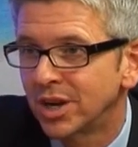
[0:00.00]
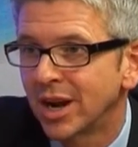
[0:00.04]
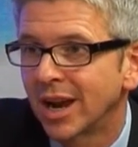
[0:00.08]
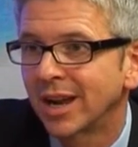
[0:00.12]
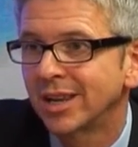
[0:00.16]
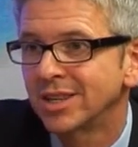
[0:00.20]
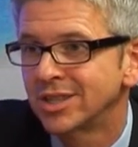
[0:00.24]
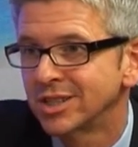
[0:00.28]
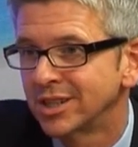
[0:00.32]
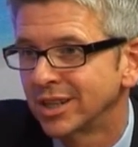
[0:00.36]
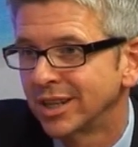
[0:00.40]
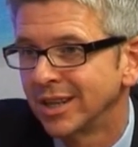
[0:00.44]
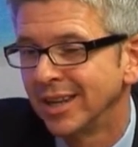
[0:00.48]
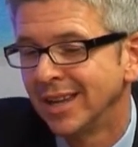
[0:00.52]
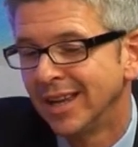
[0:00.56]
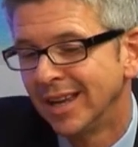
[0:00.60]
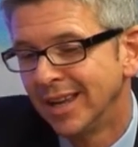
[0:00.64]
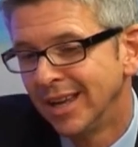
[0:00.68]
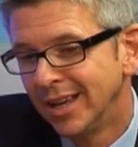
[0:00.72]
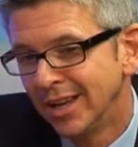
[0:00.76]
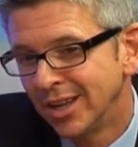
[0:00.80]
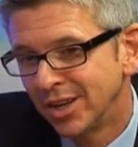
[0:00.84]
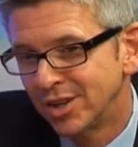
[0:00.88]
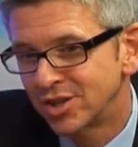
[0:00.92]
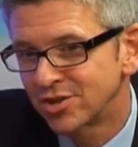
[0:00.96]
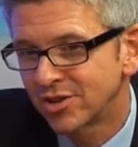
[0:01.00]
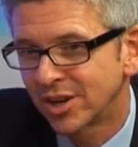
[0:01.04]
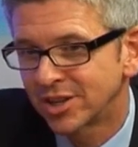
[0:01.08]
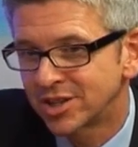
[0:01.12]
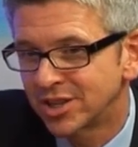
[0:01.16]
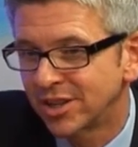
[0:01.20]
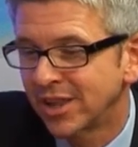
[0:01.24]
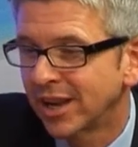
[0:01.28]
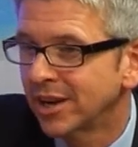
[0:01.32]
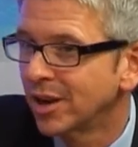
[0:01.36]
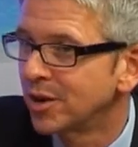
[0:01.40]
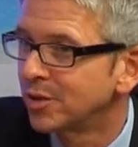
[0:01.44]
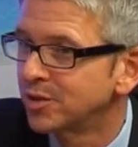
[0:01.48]
and actually the
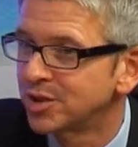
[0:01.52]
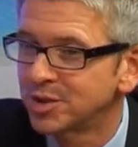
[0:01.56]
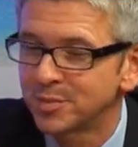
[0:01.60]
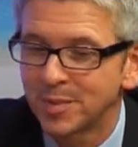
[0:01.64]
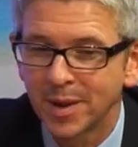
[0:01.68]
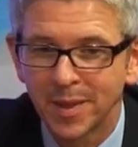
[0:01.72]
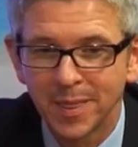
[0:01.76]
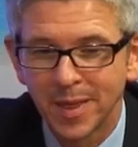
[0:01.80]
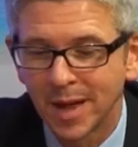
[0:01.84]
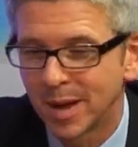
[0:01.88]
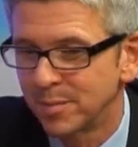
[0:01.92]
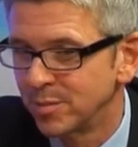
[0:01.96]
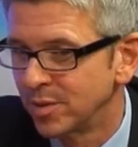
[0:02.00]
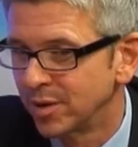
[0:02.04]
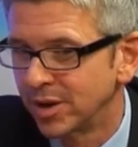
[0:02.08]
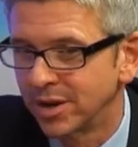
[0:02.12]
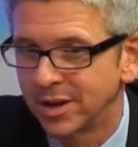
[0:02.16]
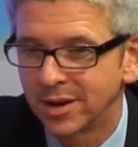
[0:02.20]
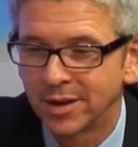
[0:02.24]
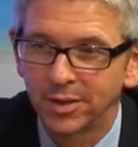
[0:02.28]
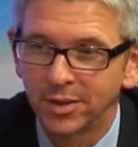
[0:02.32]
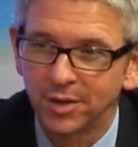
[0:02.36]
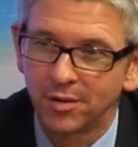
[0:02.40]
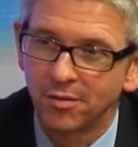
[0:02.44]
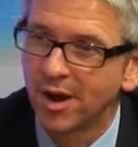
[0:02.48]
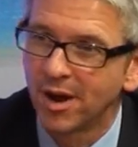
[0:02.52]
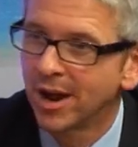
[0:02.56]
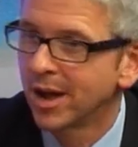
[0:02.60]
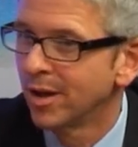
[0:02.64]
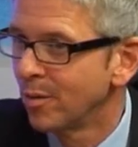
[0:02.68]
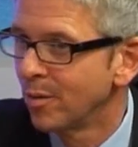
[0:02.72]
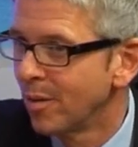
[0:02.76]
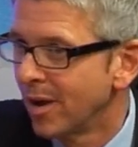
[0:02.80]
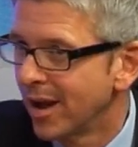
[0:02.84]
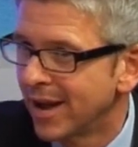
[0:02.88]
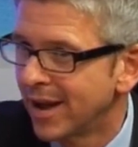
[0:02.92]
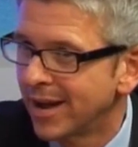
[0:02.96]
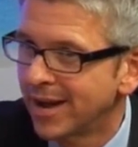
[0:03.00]
Treasury then go and spend that money on the
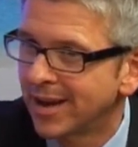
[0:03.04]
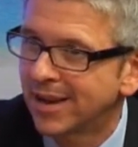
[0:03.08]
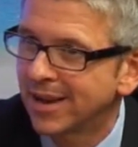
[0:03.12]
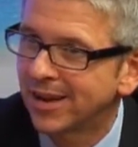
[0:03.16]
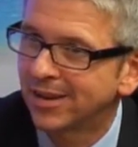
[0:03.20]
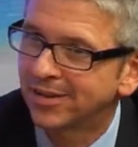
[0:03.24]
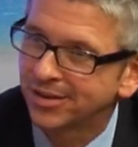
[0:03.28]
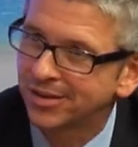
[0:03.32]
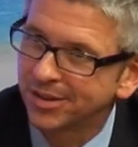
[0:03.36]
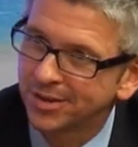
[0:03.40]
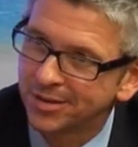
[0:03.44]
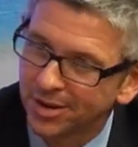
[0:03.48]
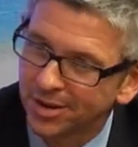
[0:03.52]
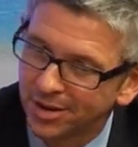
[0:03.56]
railways